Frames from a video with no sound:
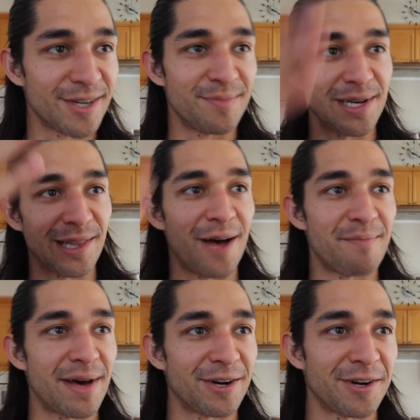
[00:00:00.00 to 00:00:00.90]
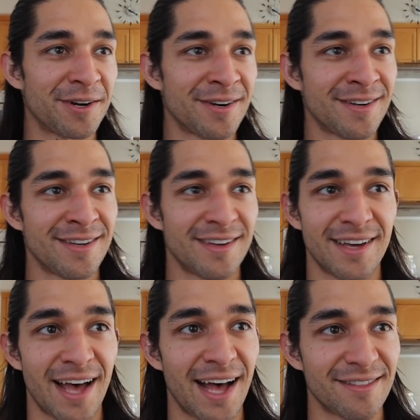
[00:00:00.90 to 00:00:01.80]
could be a lot better
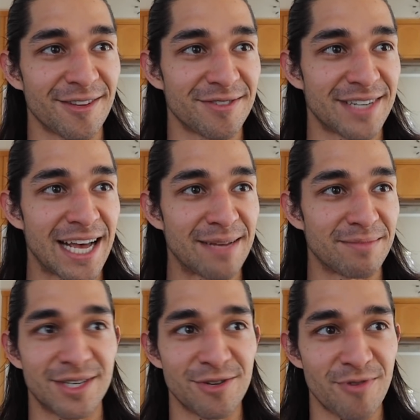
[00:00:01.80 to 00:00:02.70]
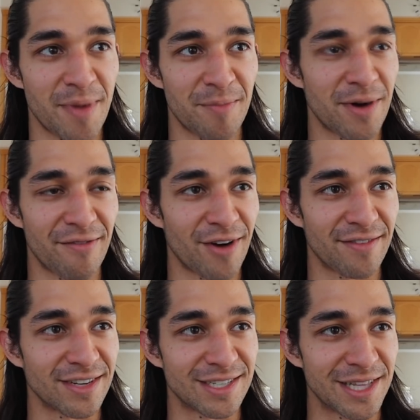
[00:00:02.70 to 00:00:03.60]
at those times. Do you remember ever
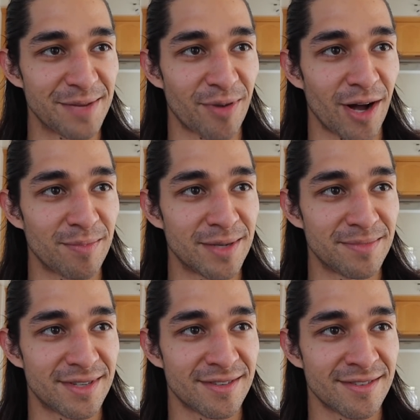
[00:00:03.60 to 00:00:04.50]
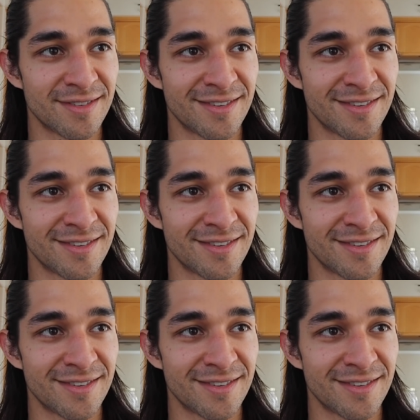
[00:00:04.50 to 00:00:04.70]
having sleep problems?